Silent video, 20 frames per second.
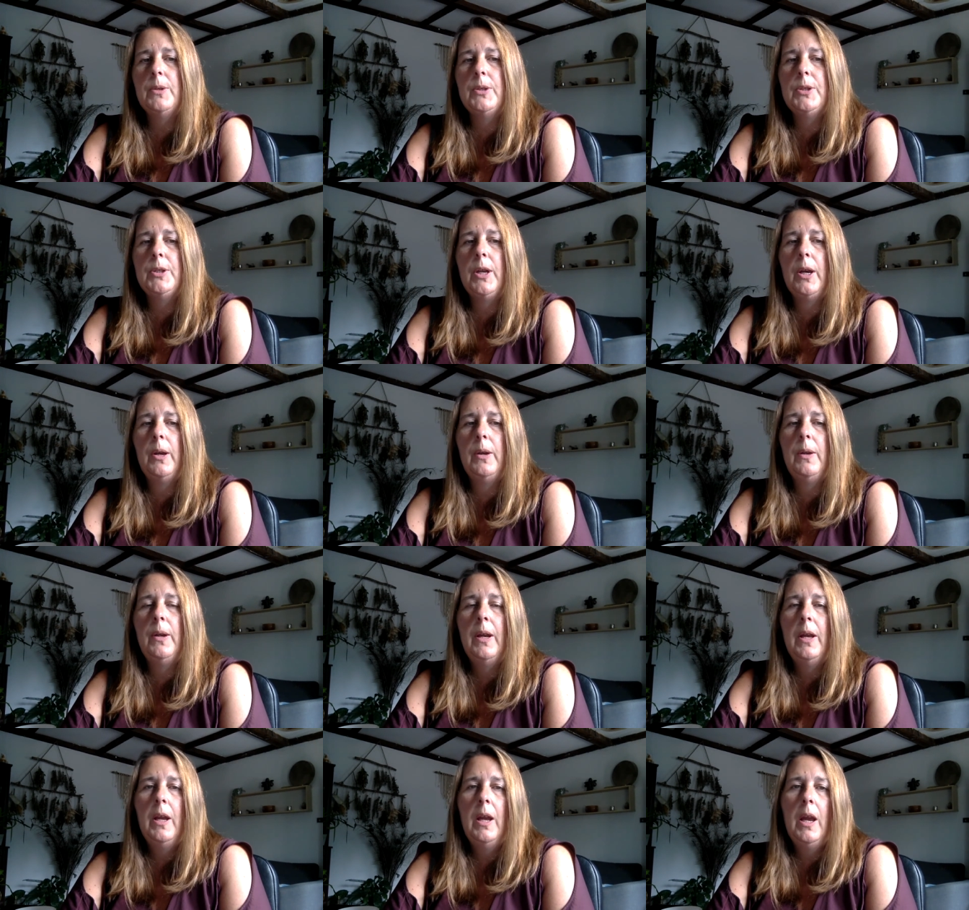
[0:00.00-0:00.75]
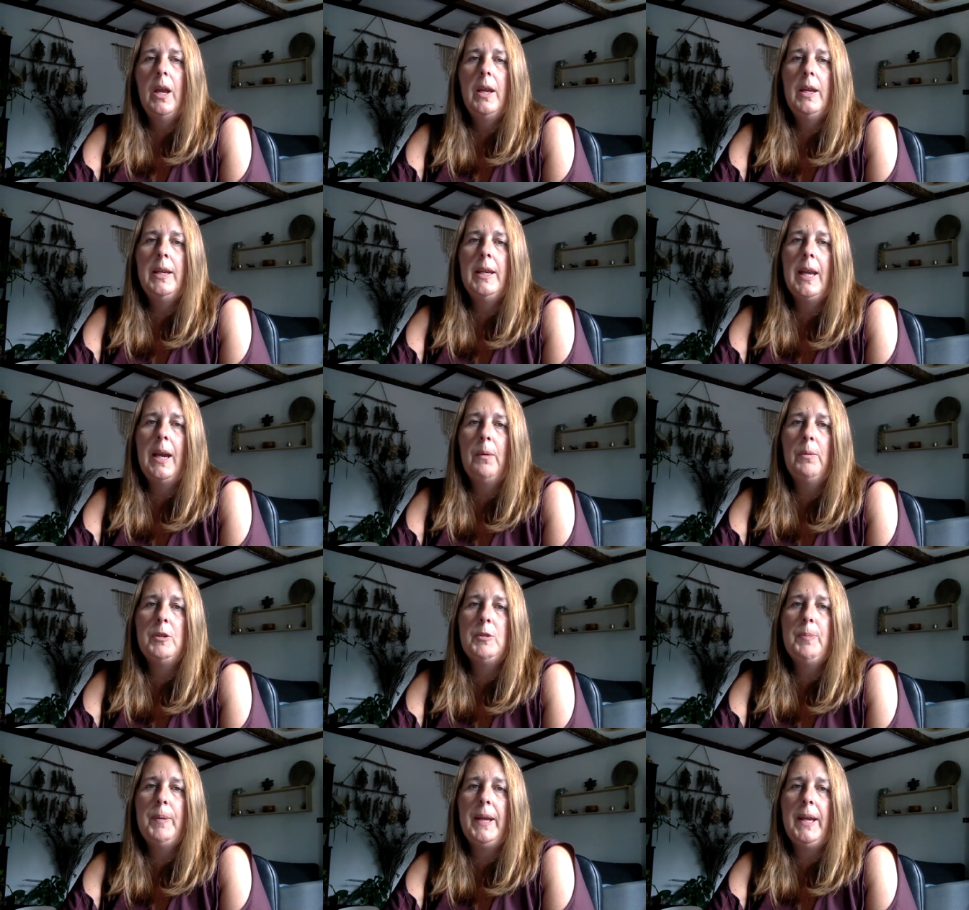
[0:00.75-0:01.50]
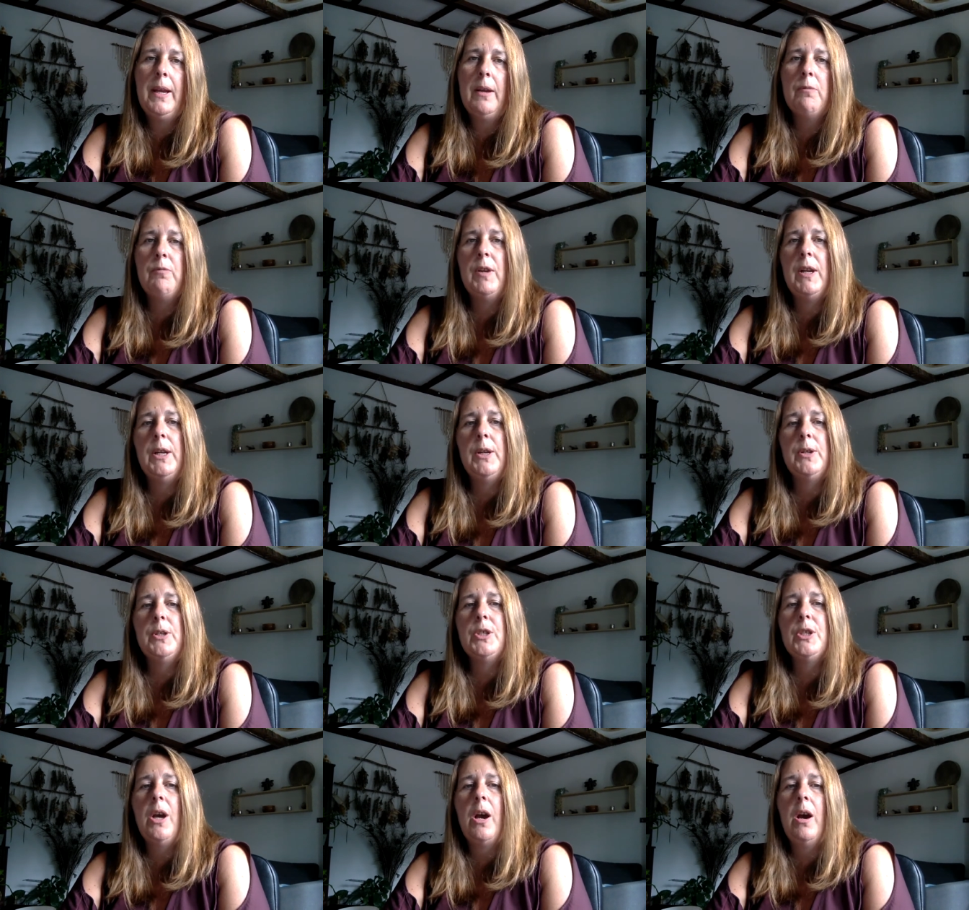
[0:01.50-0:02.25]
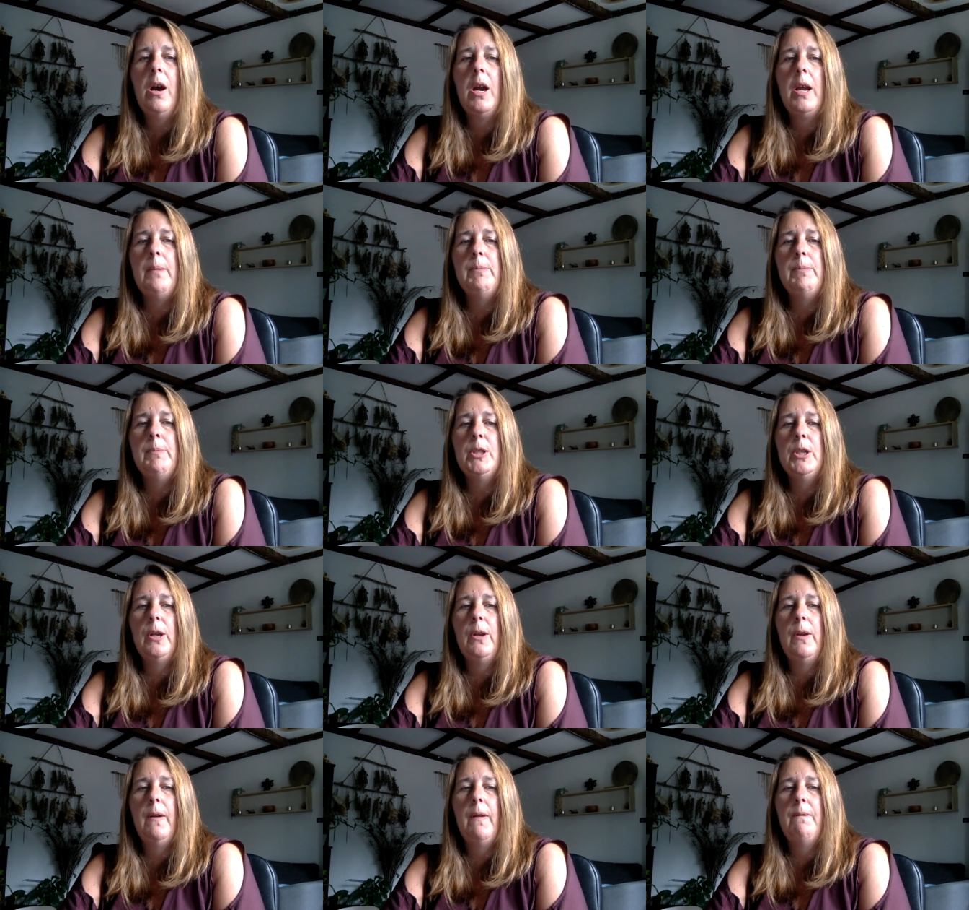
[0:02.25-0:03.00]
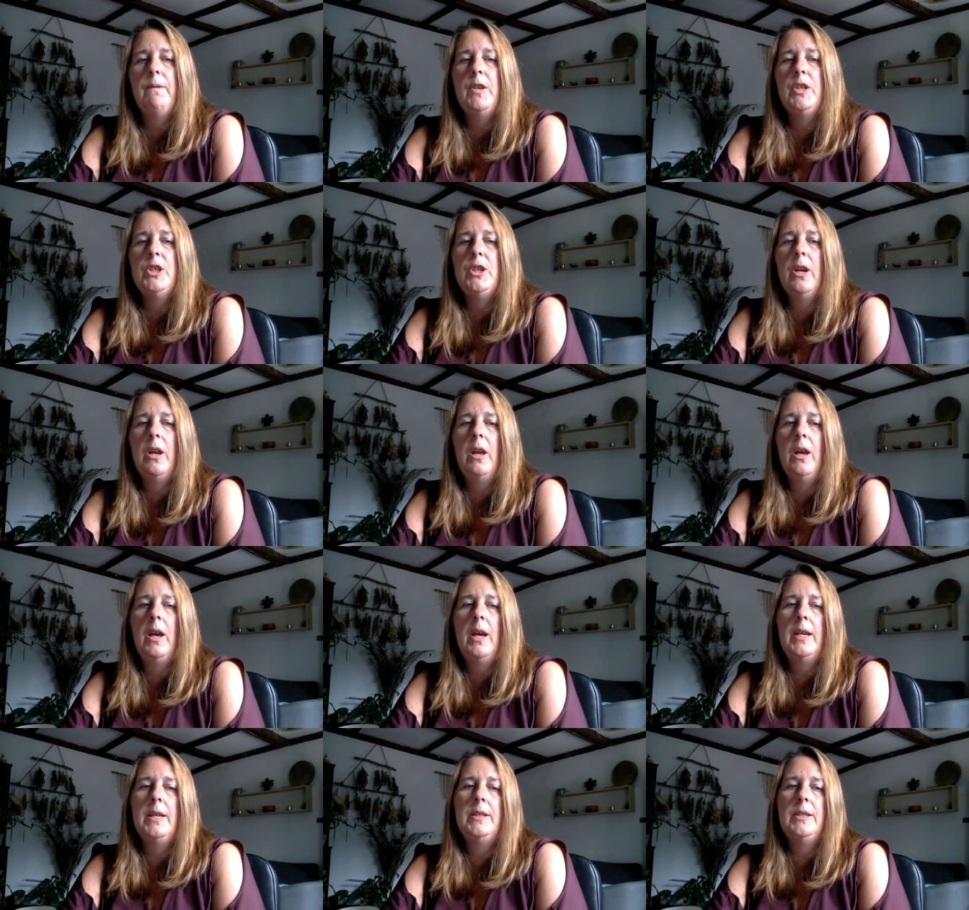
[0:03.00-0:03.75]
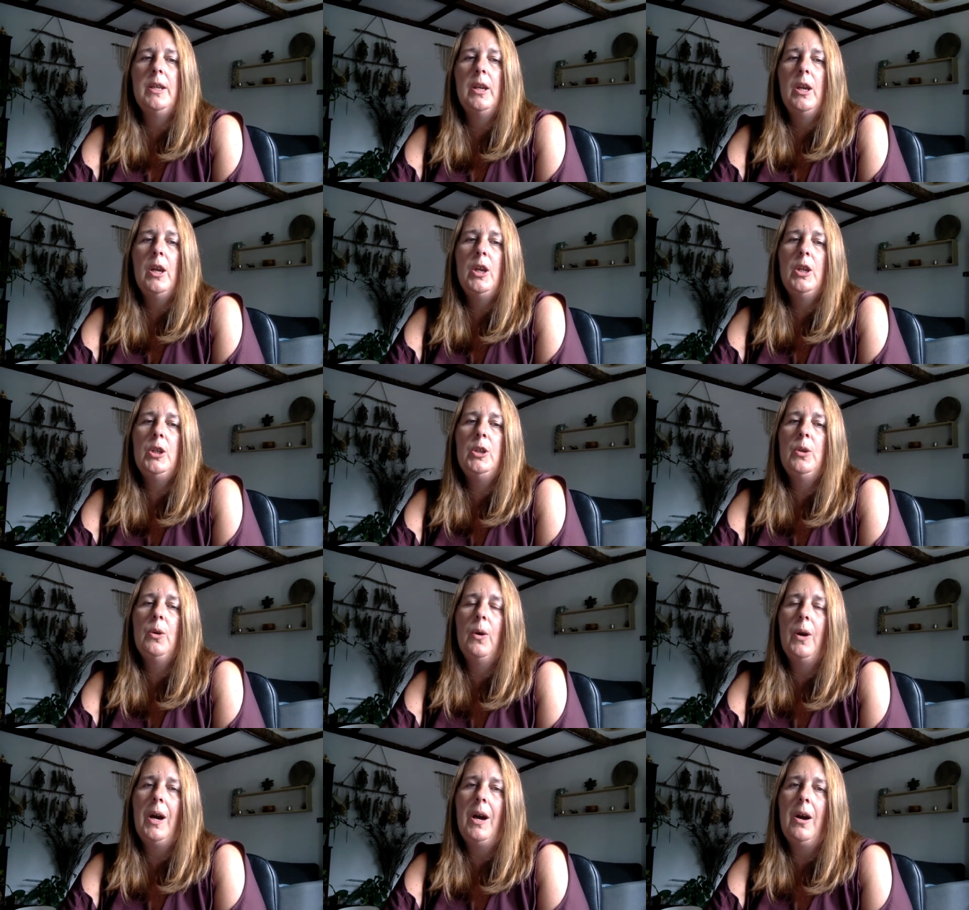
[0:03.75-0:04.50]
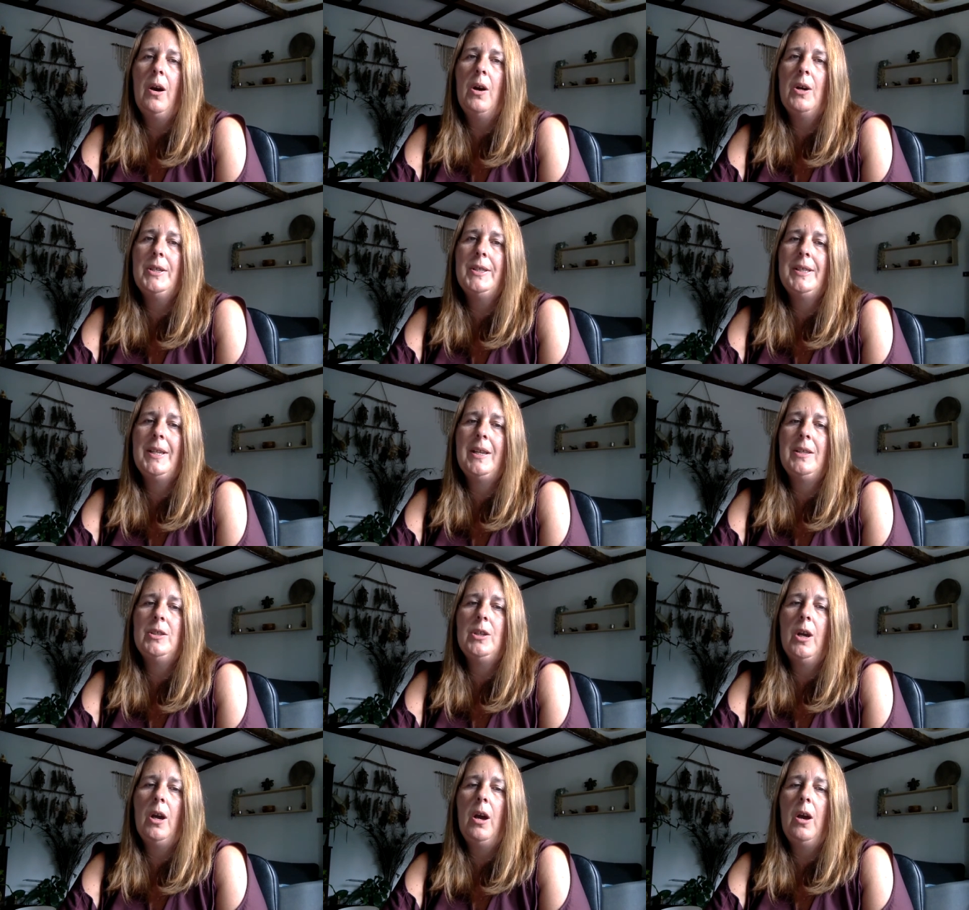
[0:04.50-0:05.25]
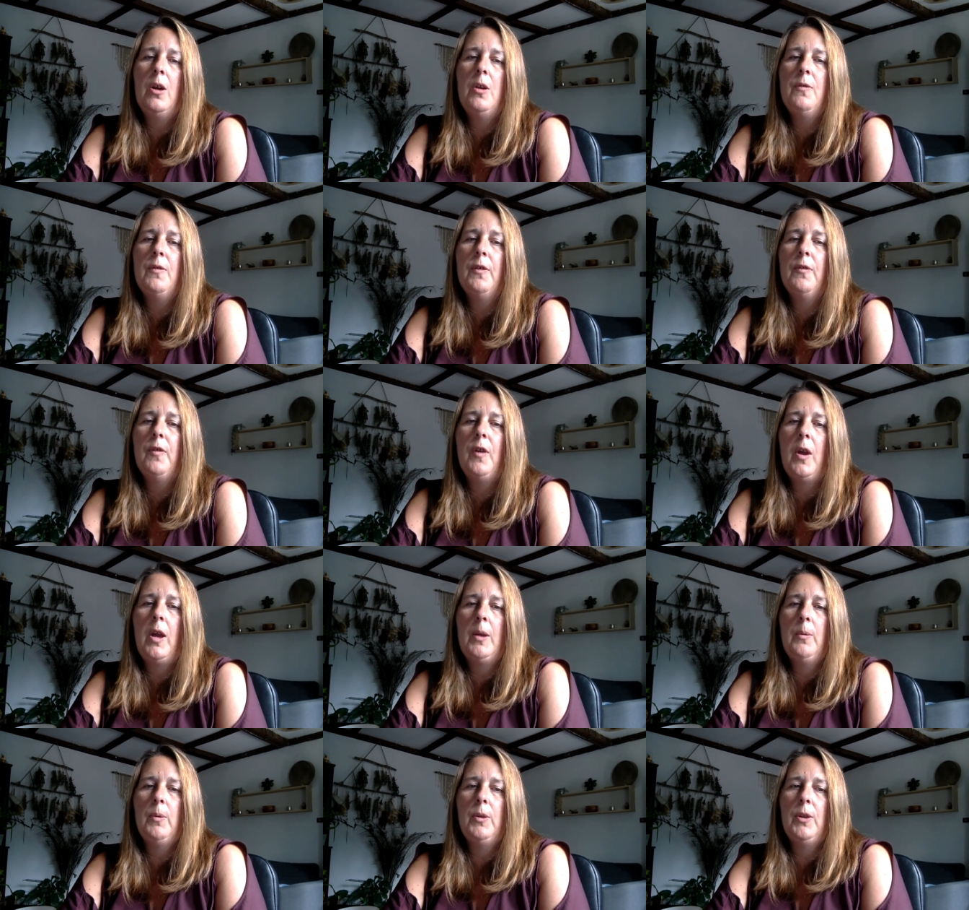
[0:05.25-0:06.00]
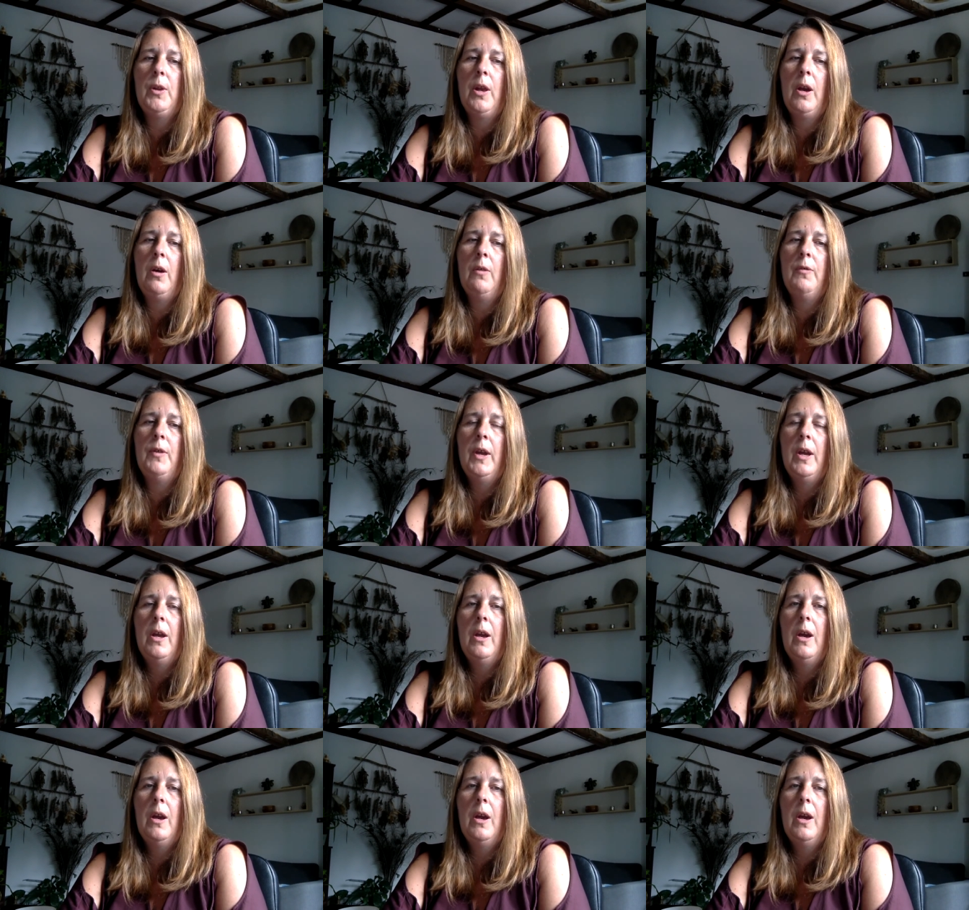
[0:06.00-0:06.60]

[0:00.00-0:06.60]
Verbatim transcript: So now would be a really good time to visualize your heart center overflowing with love